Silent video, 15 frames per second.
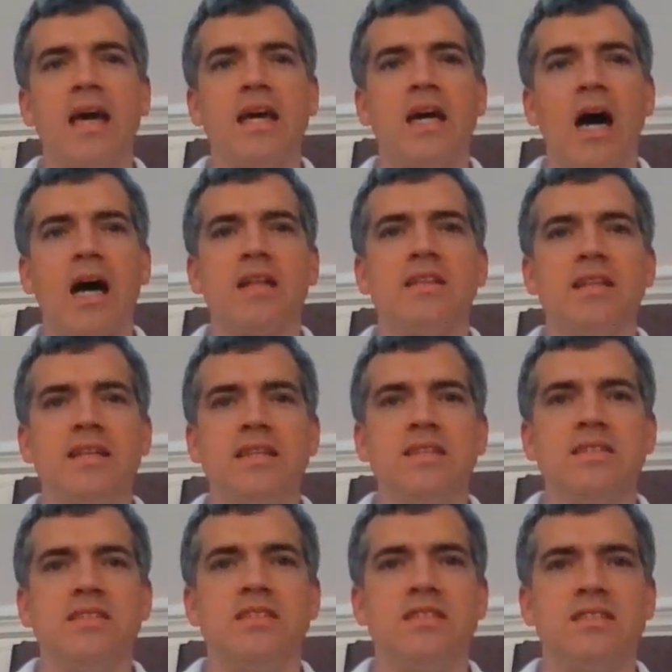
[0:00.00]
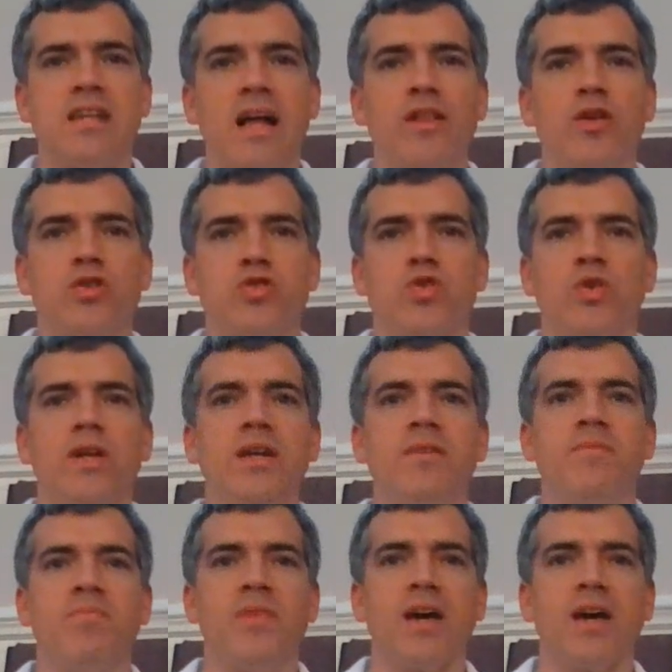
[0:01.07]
a godly zealotry,